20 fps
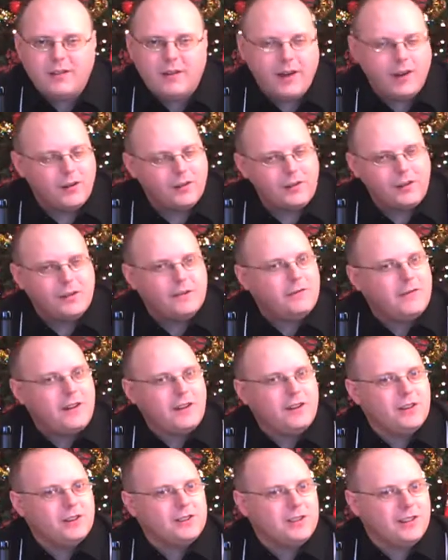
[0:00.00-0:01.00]
though I don't think the
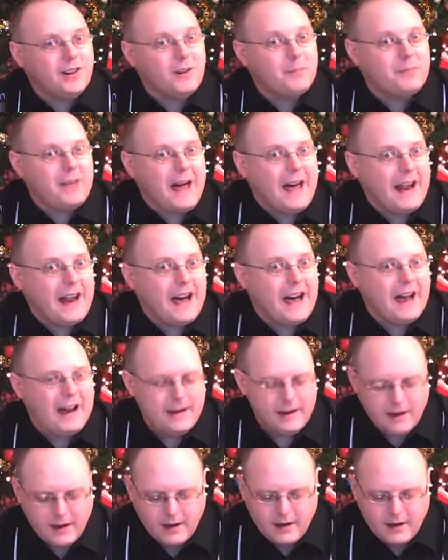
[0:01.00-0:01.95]
vineyards are up that high,